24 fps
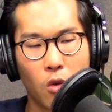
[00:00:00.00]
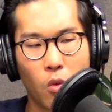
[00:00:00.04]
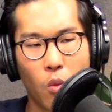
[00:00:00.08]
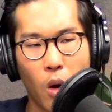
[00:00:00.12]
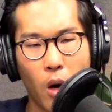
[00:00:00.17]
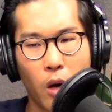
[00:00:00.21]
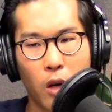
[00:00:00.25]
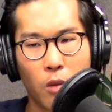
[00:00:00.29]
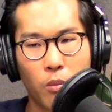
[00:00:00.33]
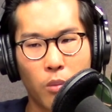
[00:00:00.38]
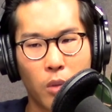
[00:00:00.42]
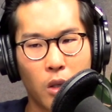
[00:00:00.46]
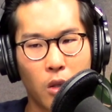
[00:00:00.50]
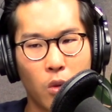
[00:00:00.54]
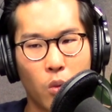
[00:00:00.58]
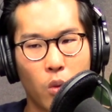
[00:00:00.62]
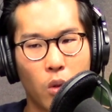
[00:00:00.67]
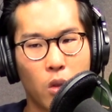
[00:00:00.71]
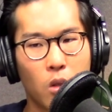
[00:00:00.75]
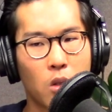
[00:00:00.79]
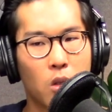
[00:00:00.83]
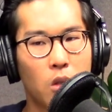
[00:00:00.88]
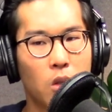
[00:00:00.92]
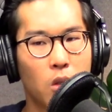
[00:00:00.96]
wanted, but it
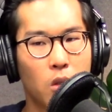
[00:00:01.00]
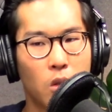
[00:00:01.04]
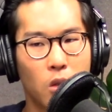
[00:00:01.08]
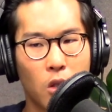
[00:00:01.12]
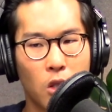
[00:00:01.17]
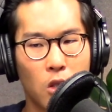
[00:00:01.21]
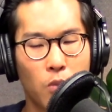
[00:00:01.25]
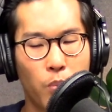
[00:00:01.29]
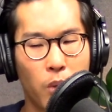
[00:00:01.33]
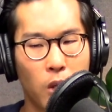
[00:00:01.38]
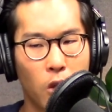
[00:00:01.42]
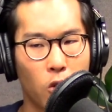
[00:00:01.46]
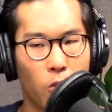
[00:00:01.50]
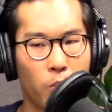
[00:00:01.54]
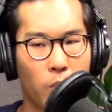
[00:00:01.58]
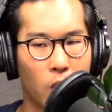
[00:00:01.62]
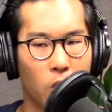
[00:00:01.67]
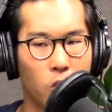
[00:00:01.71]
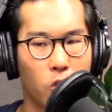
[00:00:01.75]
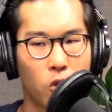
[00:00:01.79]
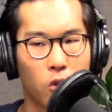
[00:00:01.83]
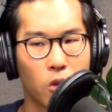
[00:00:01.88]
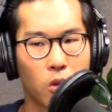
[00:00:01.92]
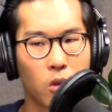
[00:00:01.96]
was this bigger
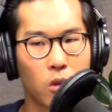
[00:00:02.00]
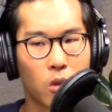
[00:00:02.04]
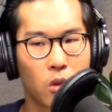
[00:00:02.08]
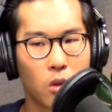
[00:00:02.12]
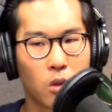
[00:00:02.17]
picture?